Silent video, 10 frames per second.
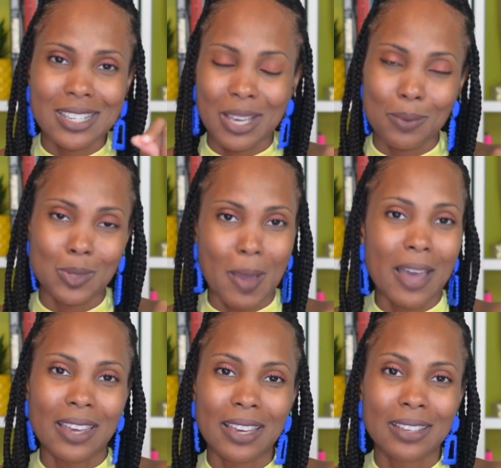keep
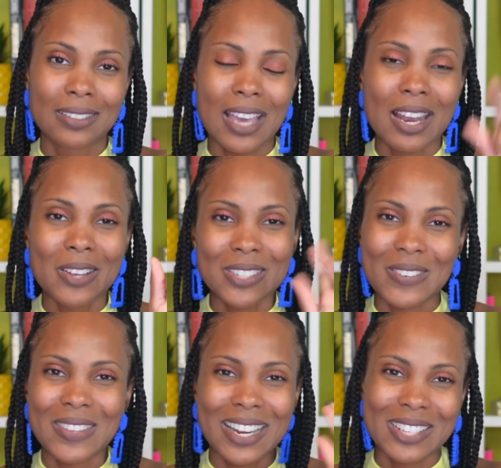smiling, and I'll see
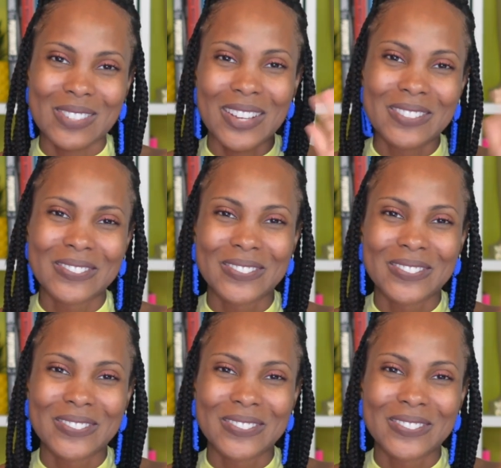you in the next one.